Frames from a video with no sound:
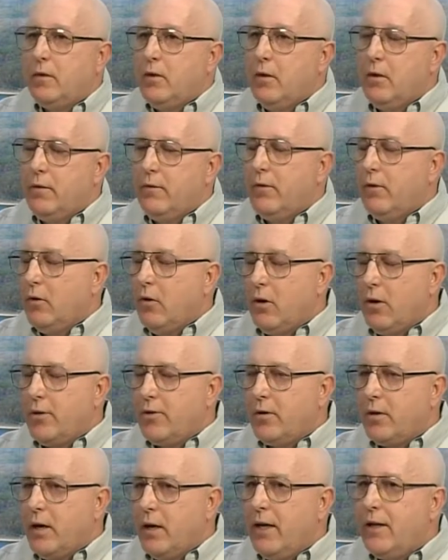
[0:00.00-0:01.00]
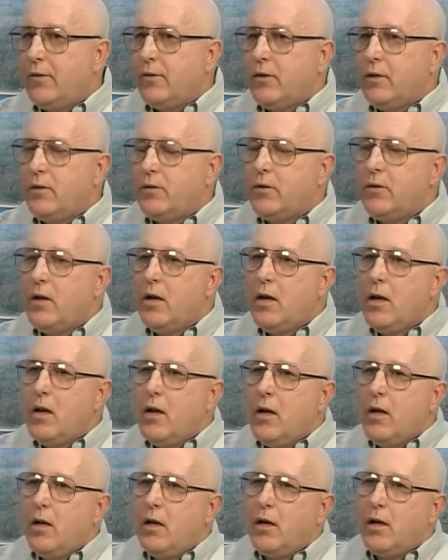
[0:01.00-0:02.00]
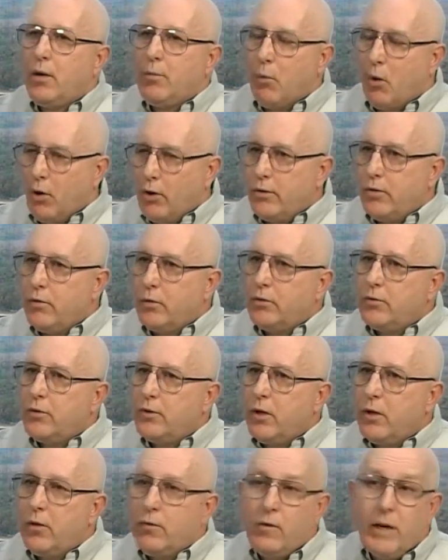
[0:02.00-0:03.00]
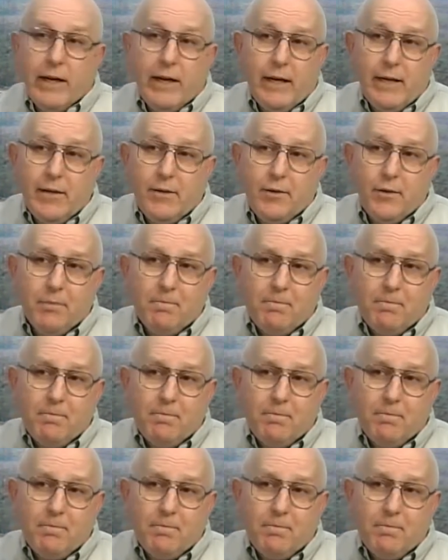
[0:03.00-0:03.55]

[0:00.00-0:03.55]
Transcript: of the larger acreage. Commercial surveys,